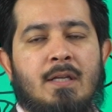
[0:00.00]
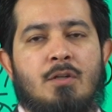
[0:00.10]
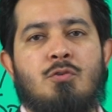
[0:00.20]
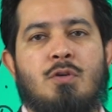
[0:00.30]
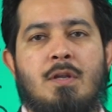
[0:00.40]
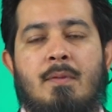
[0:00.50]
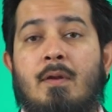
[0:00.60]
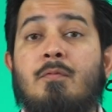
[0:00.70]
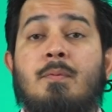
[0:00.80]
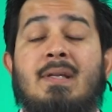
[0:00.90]
can dream
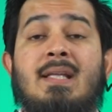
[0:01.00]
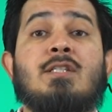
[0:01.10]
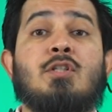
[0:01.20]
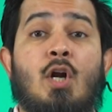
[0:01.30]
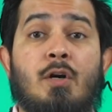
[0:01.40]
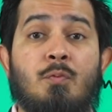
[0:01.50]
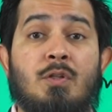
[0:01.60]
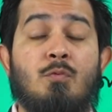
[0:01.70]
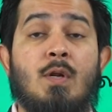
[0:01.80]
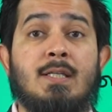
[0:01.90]
and everybody can start
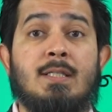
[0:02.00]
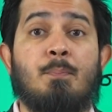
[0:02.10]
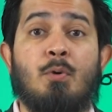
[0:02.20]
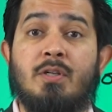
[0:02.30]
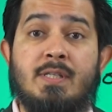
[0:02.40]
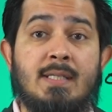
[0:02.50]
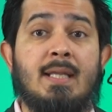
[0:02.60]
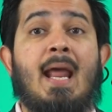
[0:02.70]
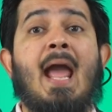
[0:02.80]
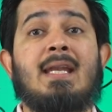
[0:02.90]
with the real estate process
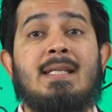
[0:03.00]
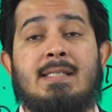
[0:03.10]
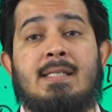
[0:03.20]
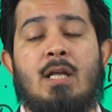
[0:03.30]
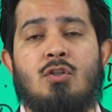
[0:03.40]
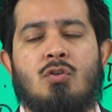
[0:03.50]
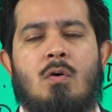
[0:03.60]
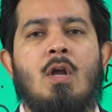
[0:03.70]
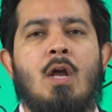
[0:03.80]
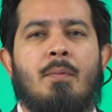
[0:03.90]
at any stage.
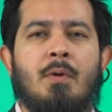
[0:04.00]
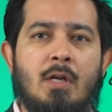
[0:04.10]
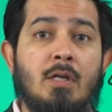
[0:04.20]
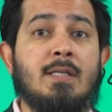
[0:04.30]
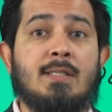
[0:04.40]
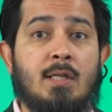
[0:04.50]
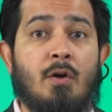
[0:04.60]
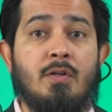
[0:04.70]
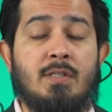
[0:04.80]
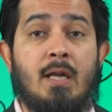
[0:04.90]
So I'm not gonna
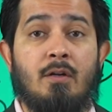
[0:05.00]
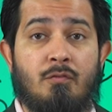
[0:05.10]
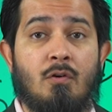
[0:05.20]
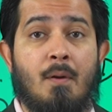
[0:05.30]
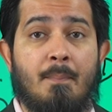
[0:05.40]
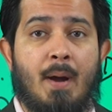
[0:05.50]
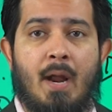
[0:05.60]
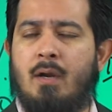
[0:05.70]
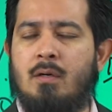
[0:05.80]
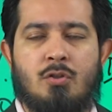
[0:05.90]
discourage that. If you're a
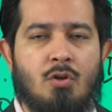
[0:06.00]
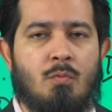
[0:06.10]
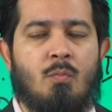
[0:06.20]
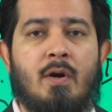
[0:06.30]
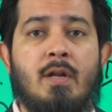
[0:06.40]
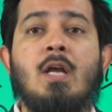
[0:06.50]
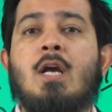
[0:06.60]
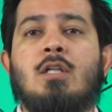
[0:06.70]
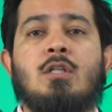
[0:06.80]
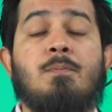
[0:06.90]
buyer, don't worry.
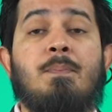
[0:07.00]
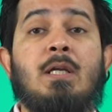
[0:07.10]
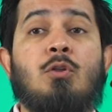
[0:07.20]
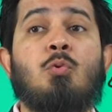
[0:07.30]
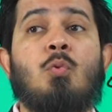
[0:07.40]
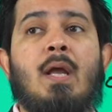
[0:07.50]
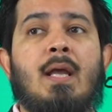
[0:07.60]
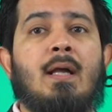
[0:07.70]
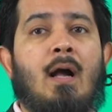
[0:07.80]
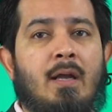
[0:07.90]
Just speak to
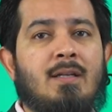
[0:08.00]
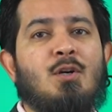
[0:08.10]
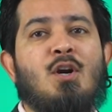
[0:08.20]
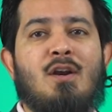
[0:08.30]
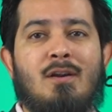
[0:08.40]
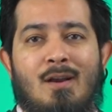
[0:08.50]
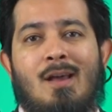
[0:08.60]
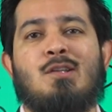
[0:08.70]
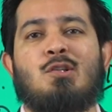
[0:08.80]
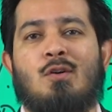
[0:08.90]
a kinder,
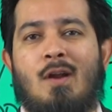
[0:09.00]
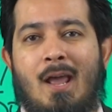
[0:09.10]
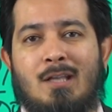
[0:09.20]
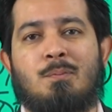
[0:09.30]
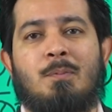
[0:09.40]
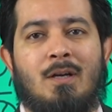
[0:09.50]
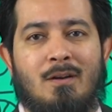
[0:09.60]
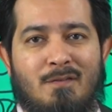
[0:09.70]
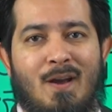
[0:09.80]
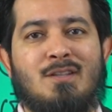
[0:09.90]
nicer expert
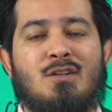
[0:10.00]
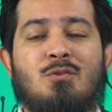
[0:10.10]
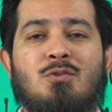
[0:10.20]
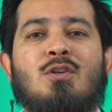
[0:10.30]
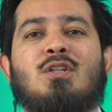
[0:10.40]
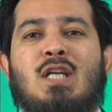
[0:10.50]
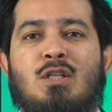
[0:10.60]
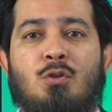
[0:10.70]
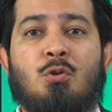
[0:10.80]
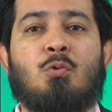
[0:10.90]
advisor who's gonna
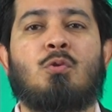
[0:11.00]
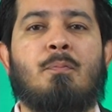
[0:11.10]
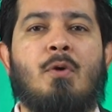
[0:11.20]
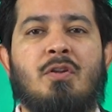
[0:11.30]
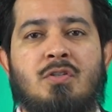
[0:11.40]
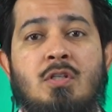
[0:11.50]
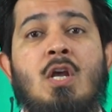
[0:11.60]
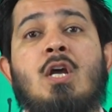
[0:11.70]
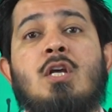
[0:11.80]
take you through the process.